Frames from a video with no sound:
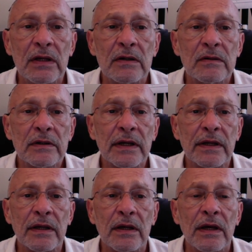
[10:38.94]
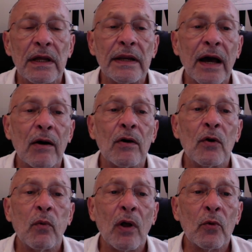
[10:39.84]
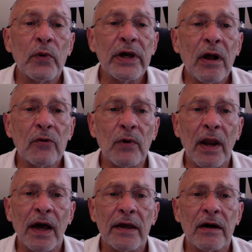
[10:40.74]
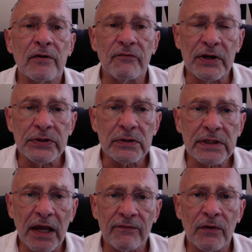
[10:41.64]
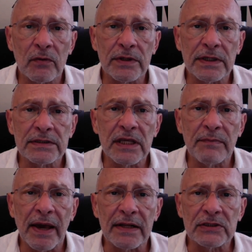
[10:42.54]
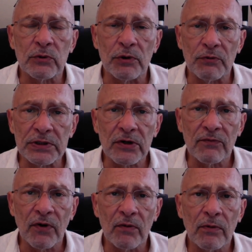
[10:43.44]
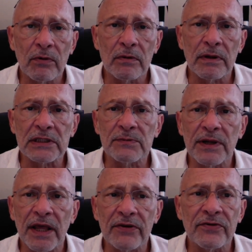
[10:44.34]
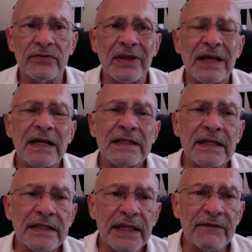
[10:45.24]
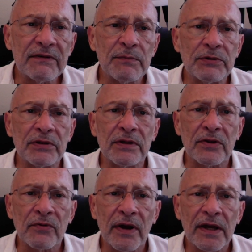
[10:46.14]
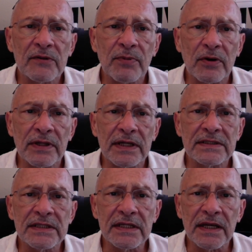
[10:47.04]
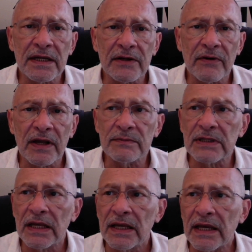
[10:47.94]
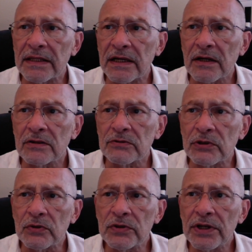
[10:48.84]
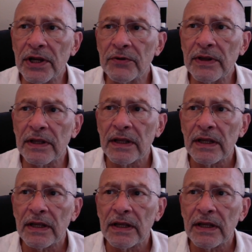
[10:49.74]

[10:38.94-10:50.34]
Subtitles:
Okay, now while we all rely on visual scaffolding schematics to enrich our verbal explanations, the difference between the Triad PaRDeS C-diagrams and the consuetudinary